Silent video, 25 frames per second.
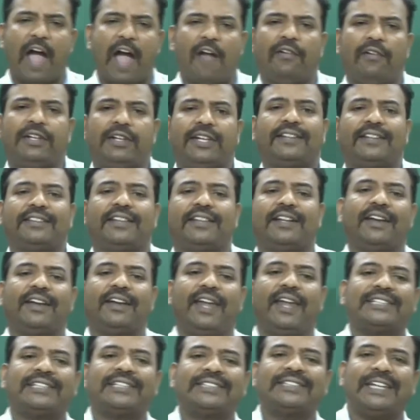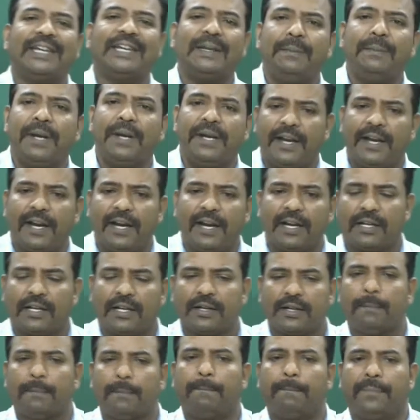I will take the next
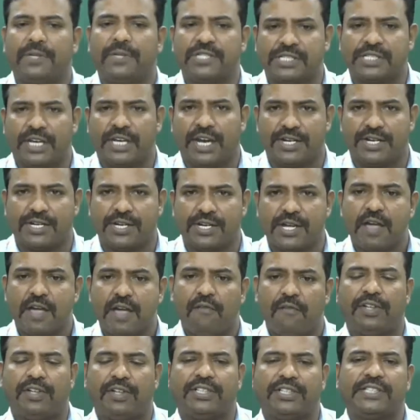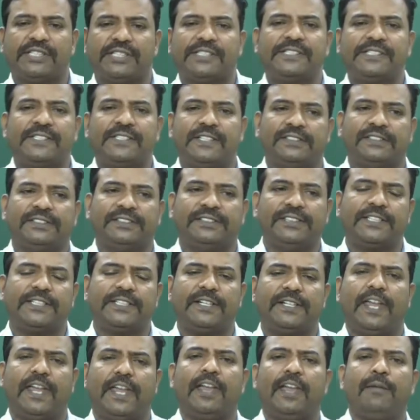immediate biscuit, which is
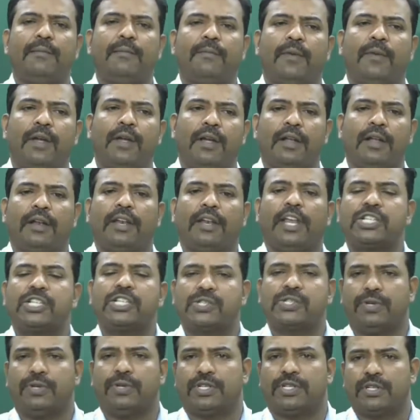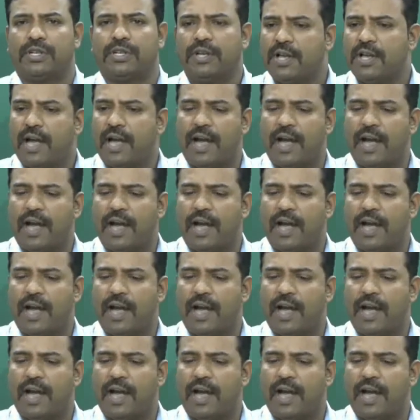just laying next to it.